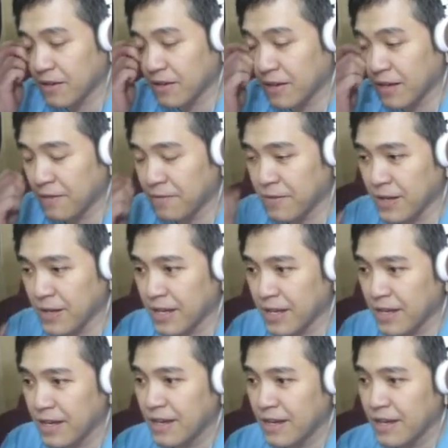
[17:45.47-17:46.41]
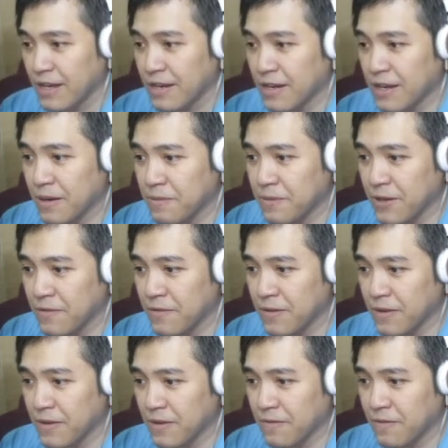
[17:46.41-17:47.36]
carefully. They are
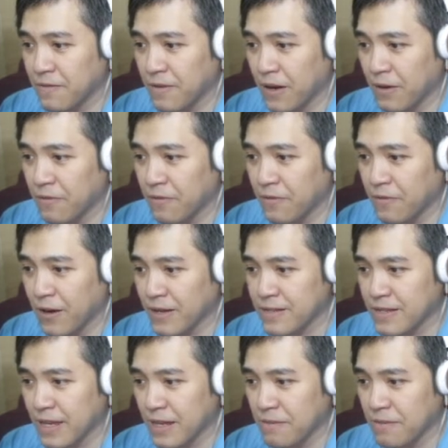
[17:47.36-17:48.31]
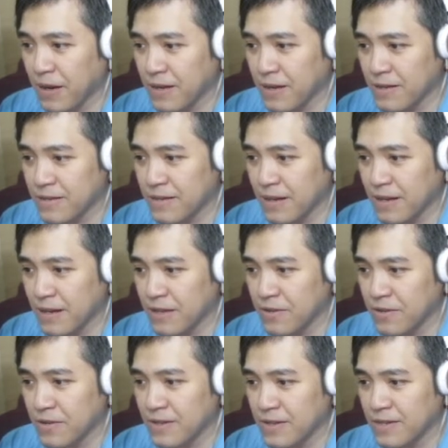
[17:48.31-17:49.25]
beautiful fog-skinned puddles sunk
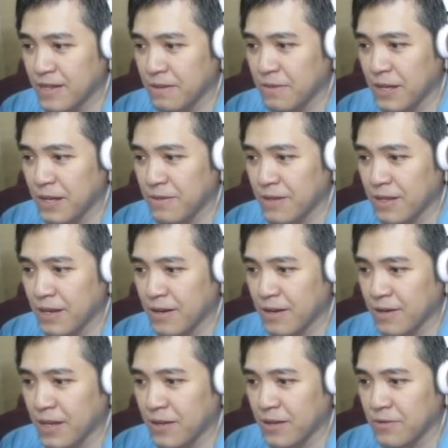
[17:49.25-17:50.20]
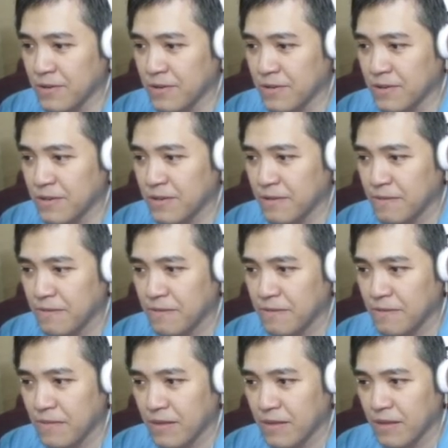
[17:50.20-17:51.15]
into the seabed, but they are dangerous.
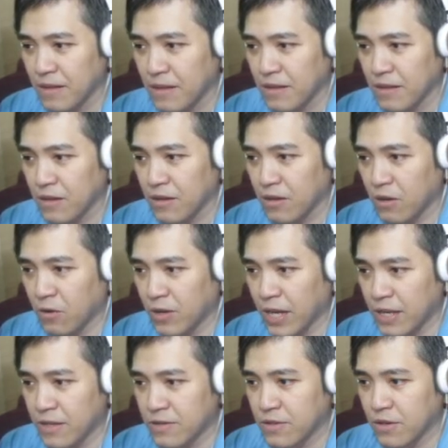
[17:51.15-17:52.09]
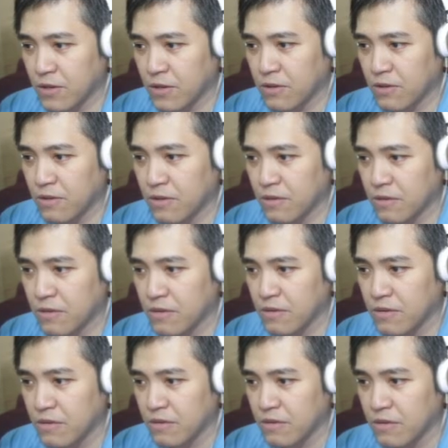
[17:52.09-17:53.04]
Okay, so
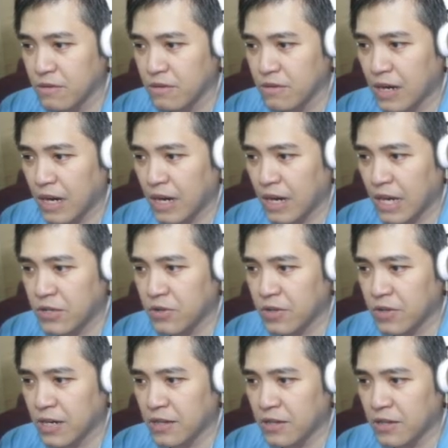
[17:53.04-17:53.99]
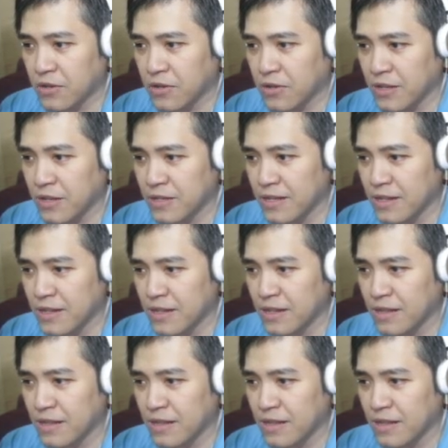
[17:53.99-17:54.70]
I should not cross it?